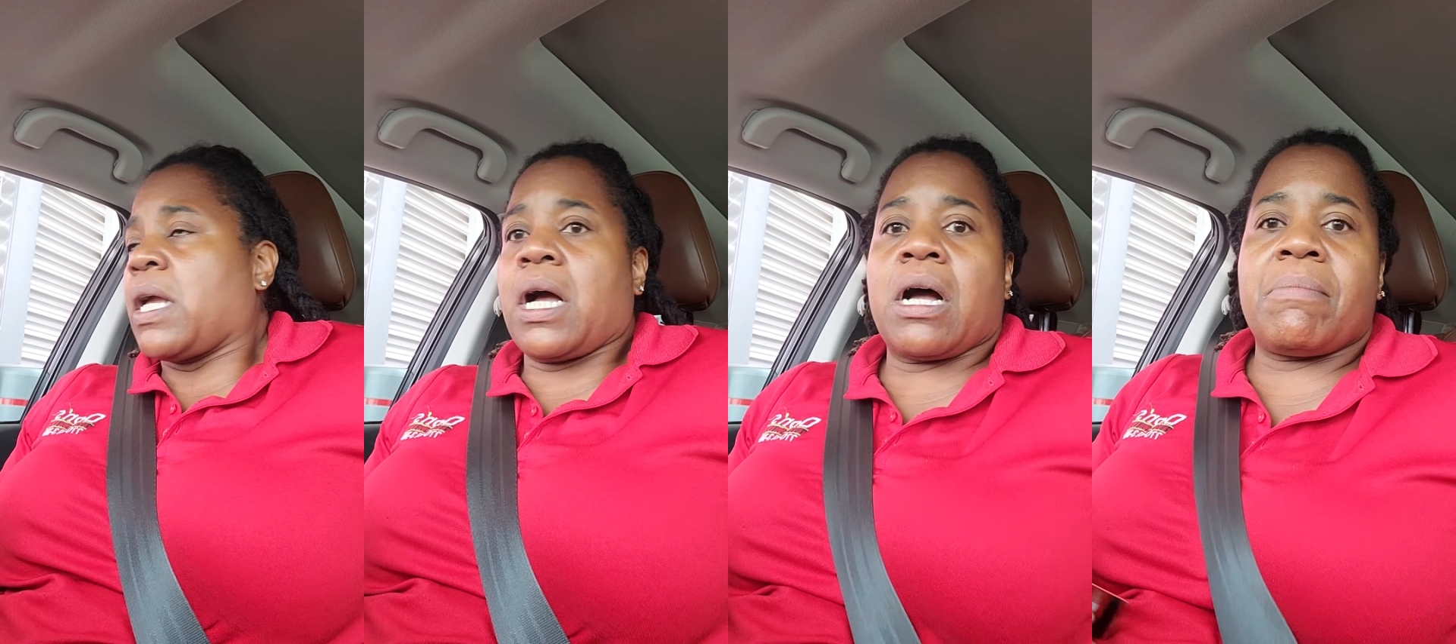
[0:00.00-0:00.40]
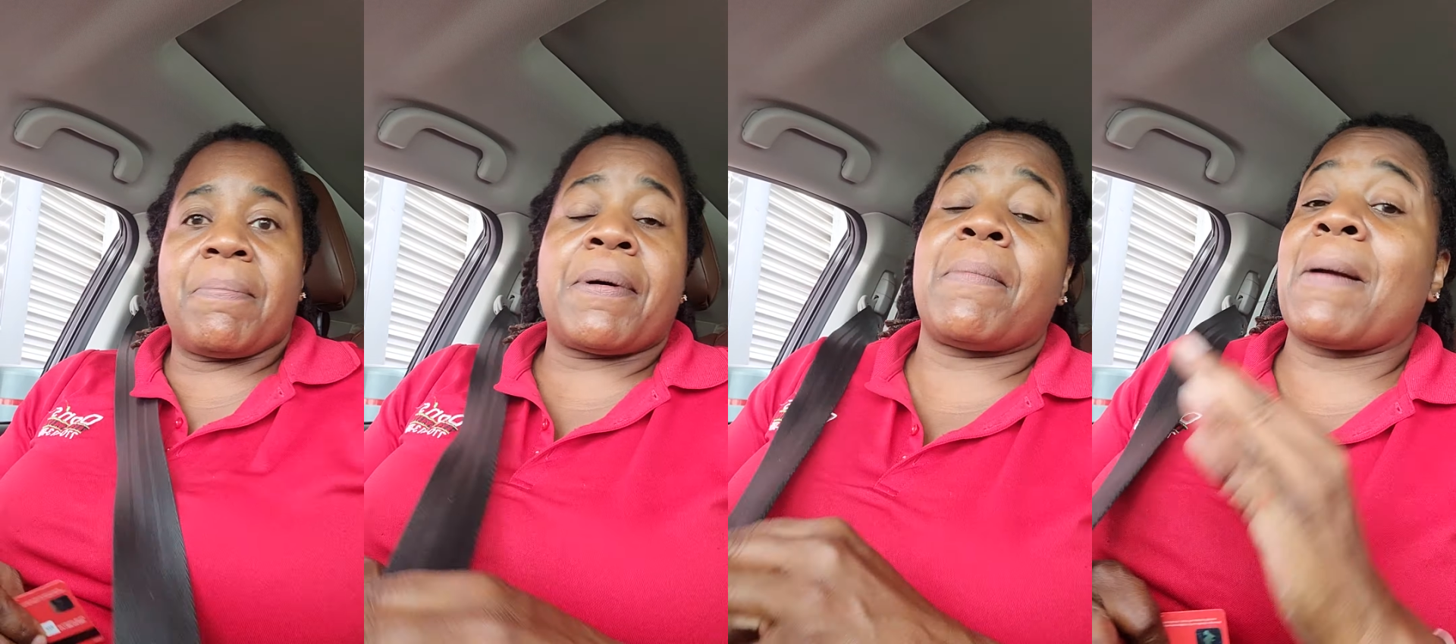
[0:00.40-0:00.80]
Um,
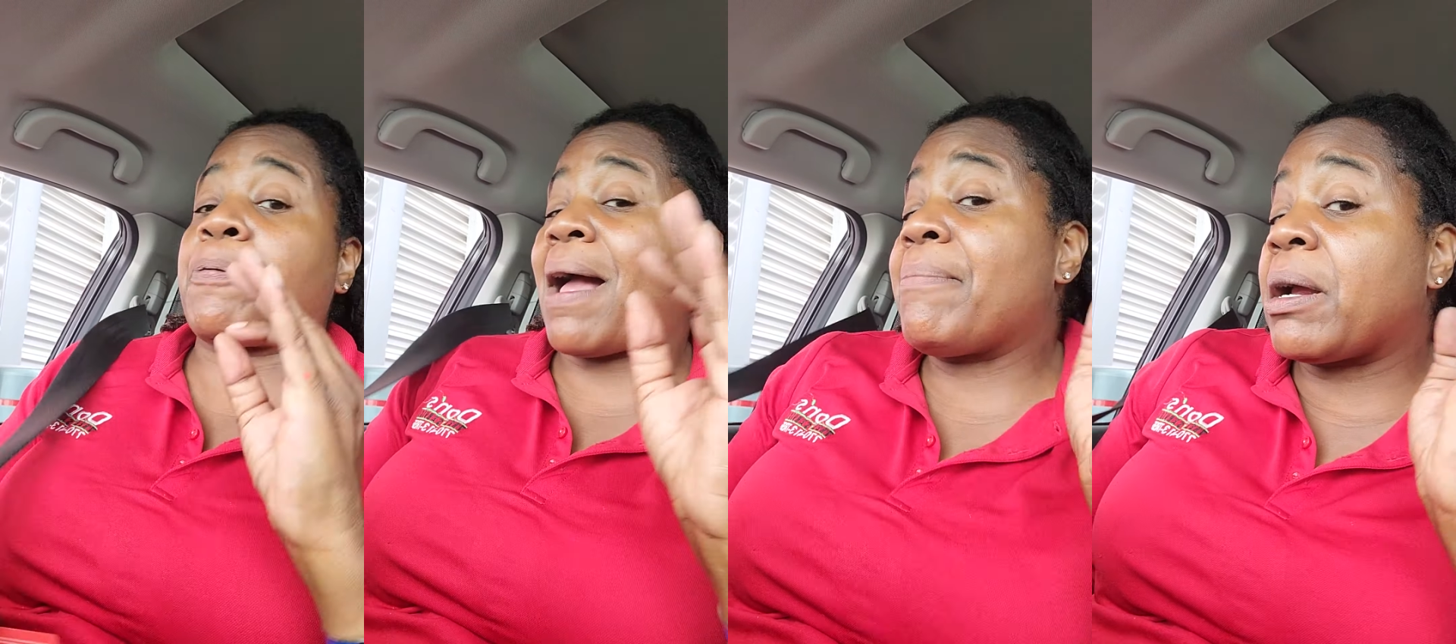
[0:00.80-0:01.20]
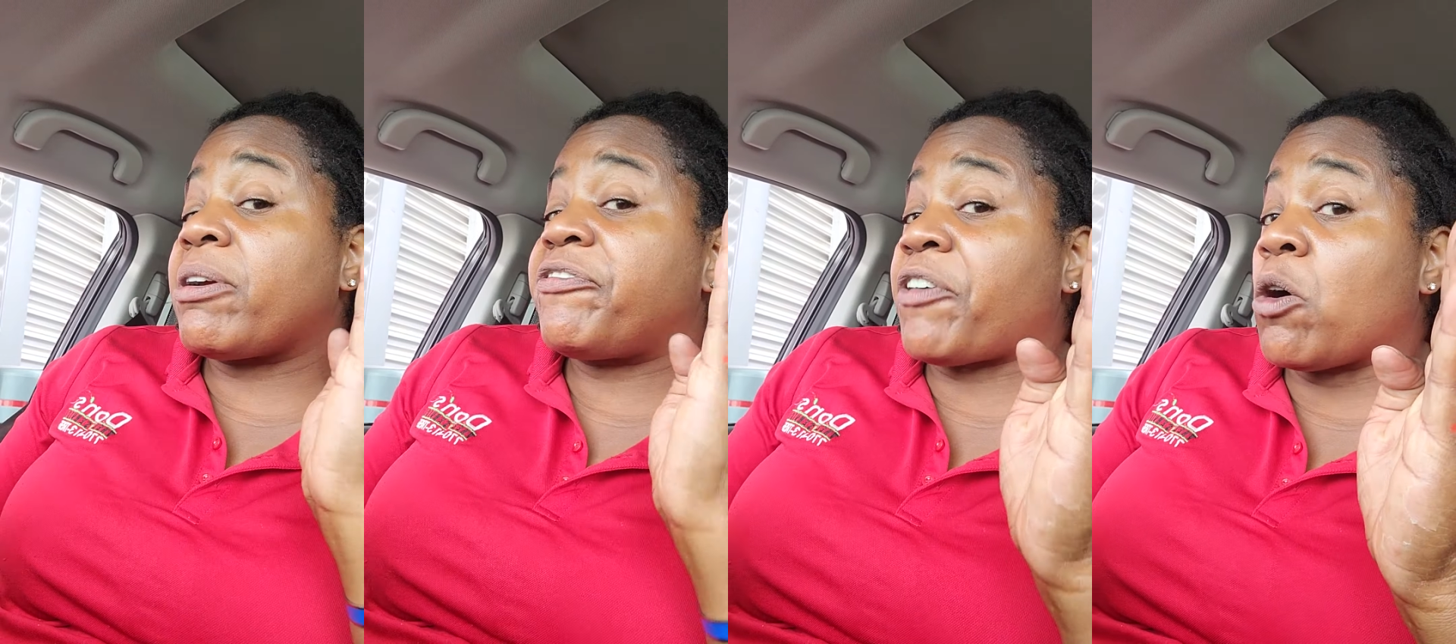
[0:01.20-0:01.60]
but my
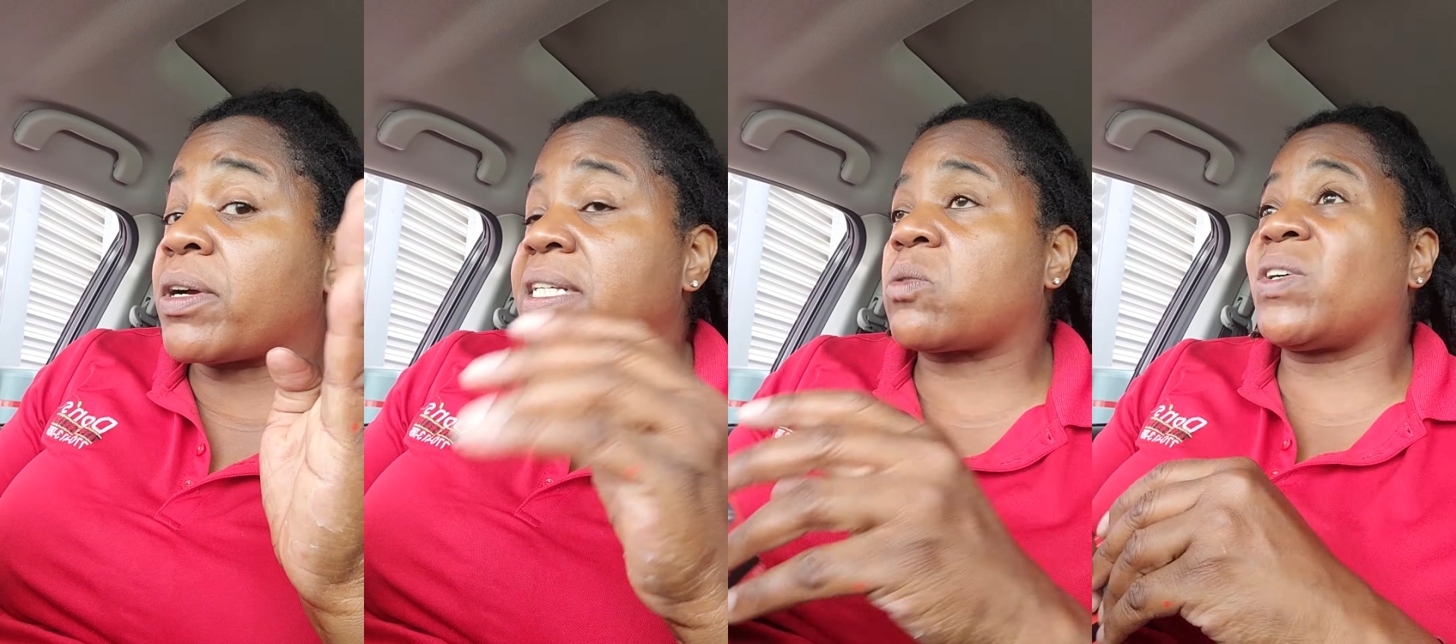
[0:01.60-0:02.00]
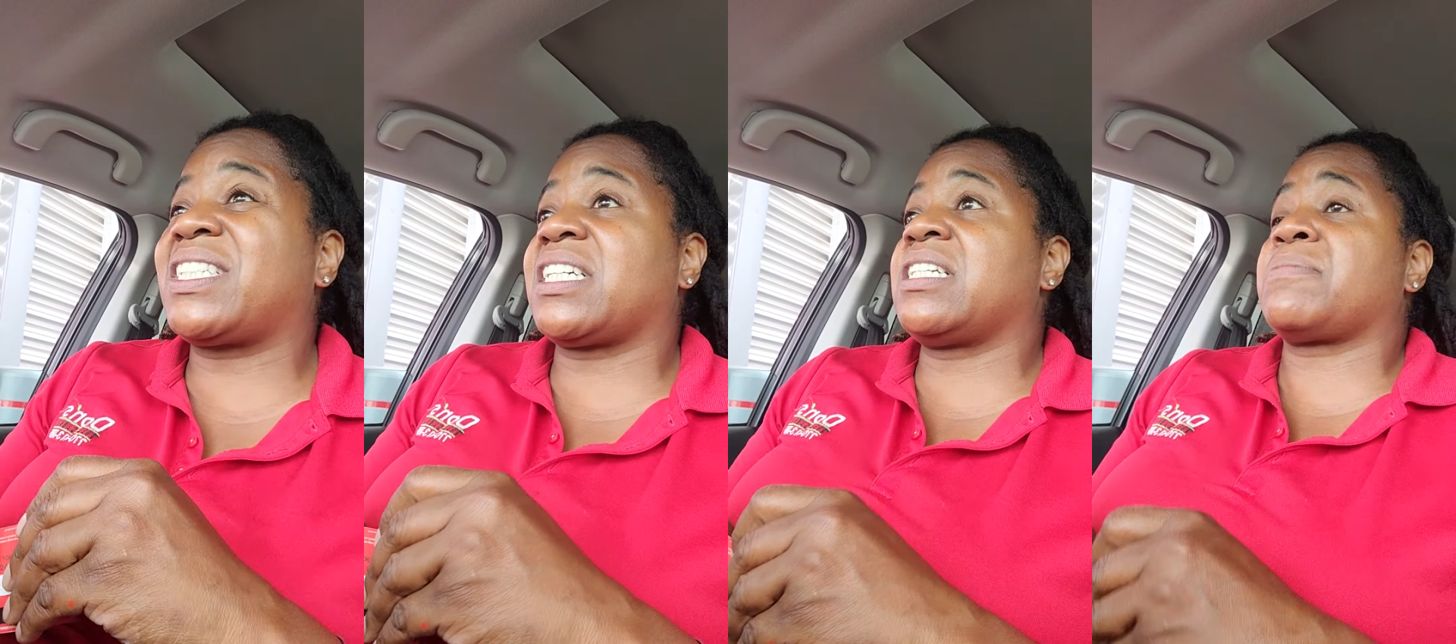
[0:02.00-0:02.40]
primary focus,
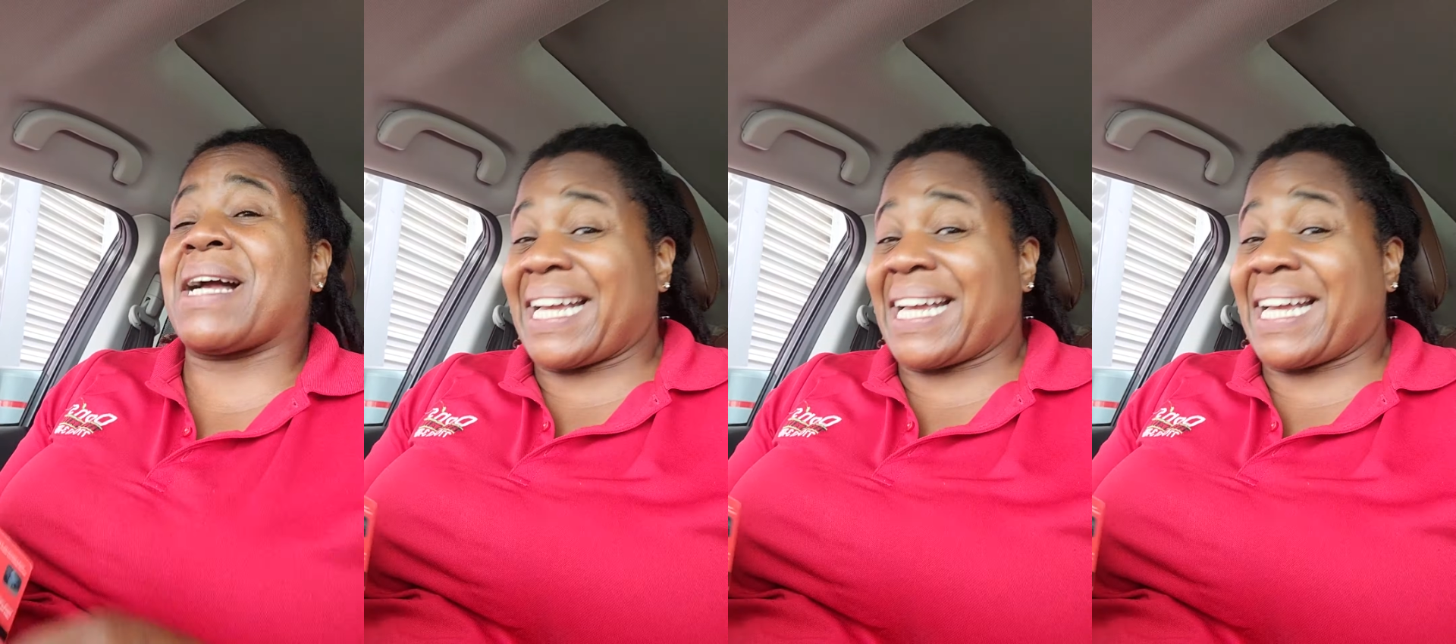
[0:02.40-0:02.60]
which is my